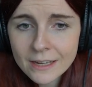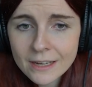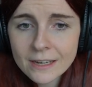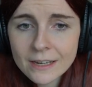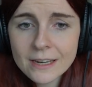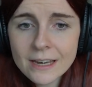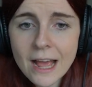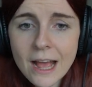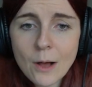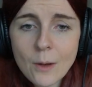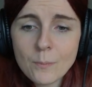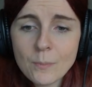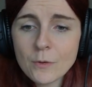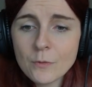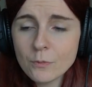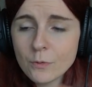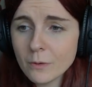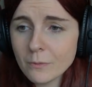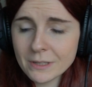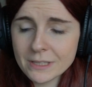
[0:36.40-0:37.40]
Now,
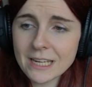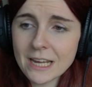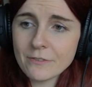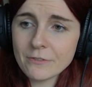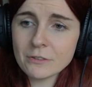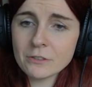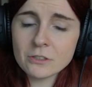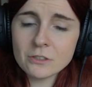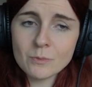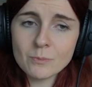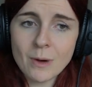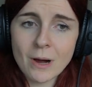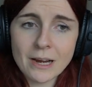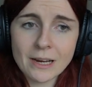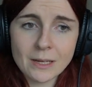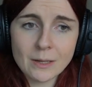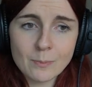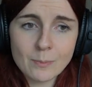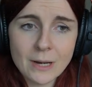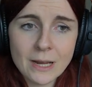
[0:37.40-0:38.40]
before we dive into the
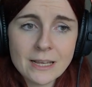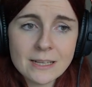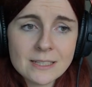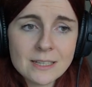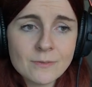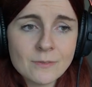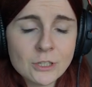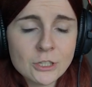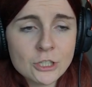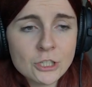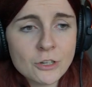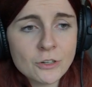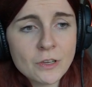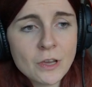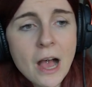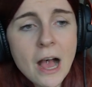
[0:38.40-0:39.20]
marketplace, I'm going to show you